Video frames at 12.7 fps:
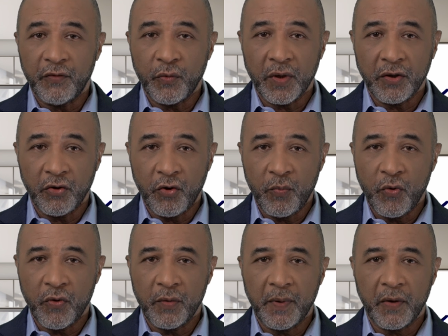if you want to
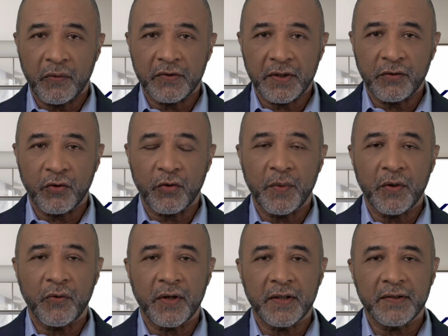know more about Santo
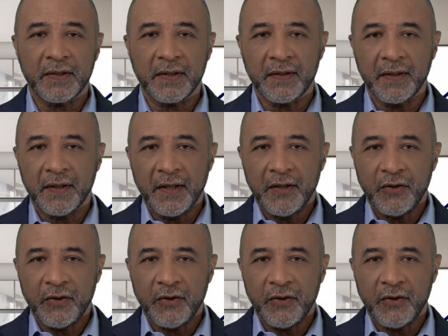Domingo Este,